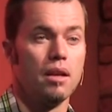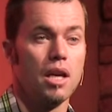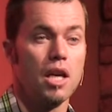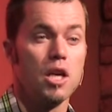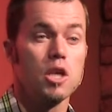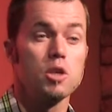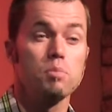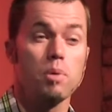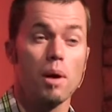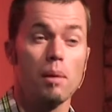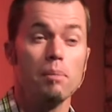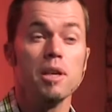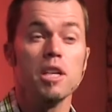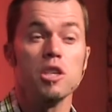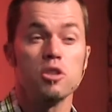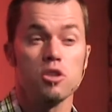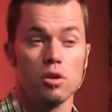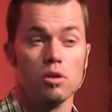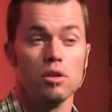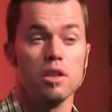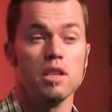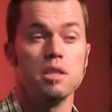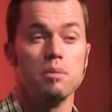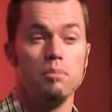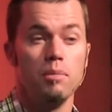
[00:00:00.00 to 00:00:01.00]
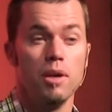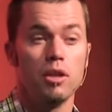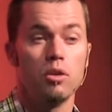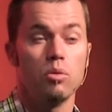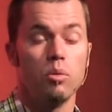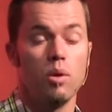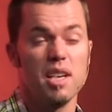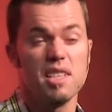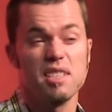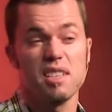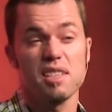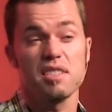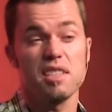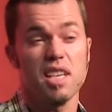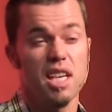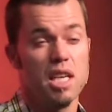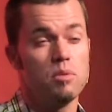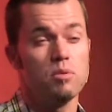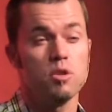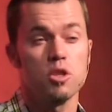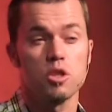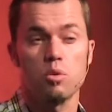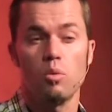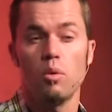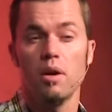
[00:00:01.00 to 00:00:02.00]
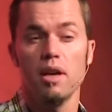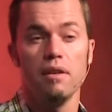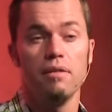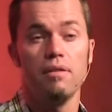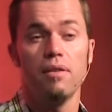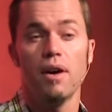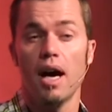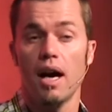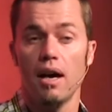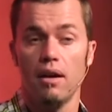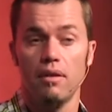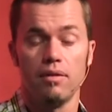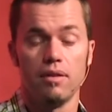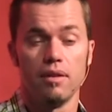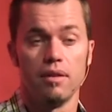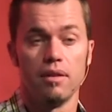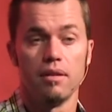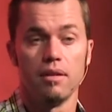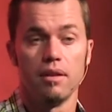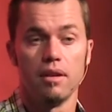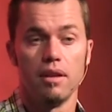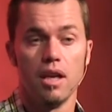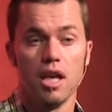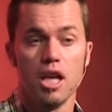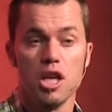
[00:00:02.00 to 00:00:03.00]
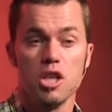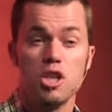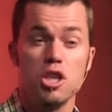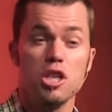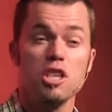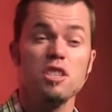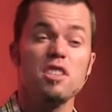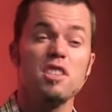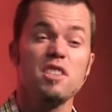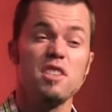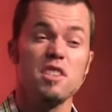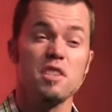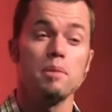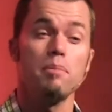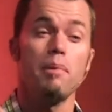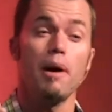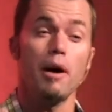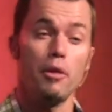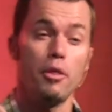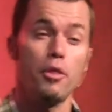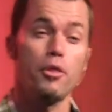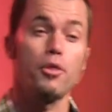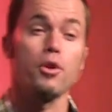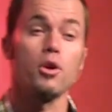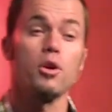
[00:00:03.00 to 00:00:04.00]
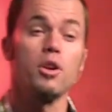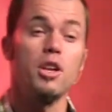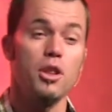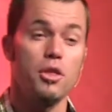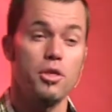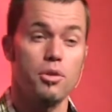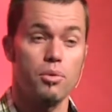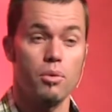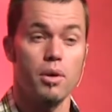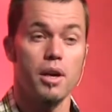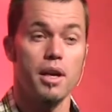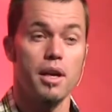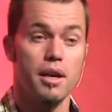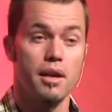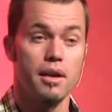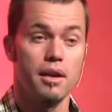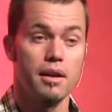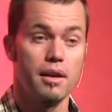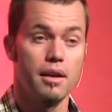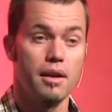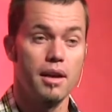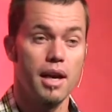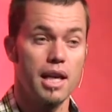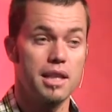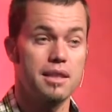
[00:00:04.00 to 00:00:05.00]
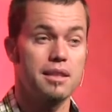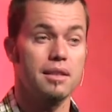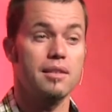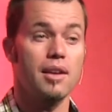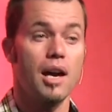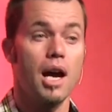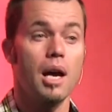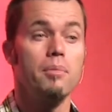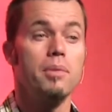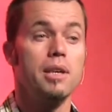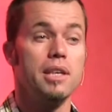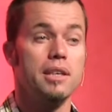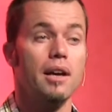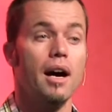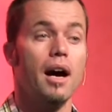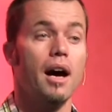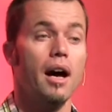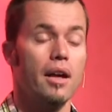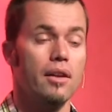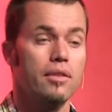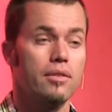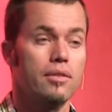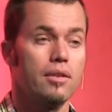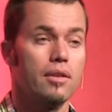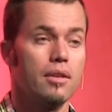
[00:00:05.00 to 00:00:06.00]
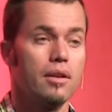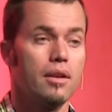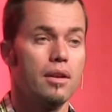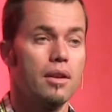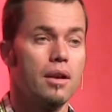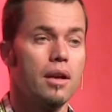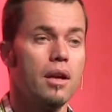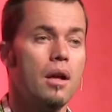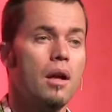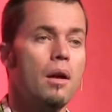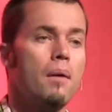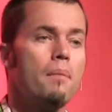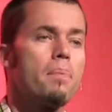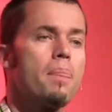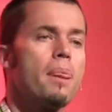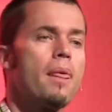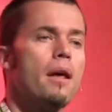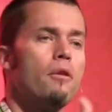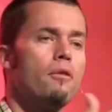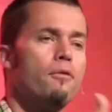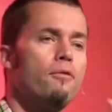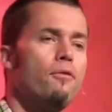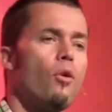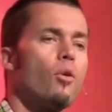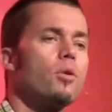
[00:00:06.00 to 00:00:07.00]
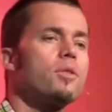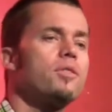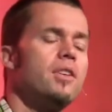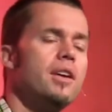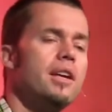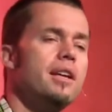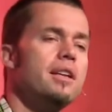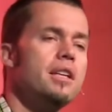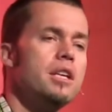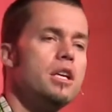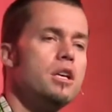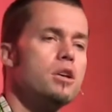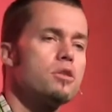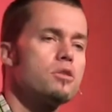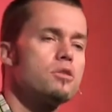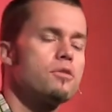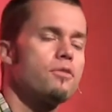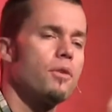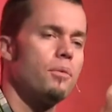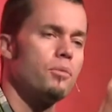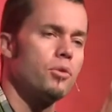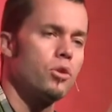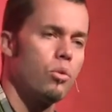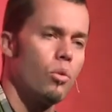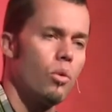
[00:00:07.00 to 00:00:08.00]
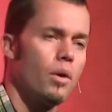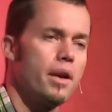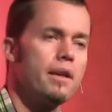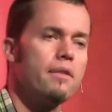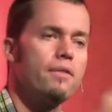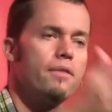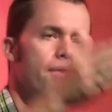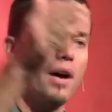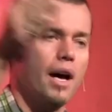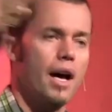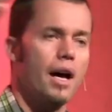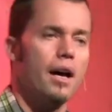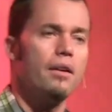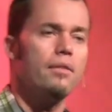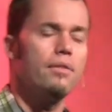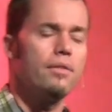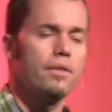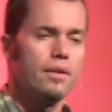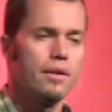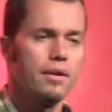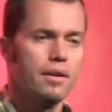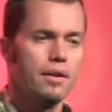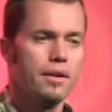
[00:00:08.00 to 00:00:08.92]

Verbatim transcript: He's probably in his early to mid 20s. Let's say he was 25. Jesus is about 33 at the time he dies. 14 years from 25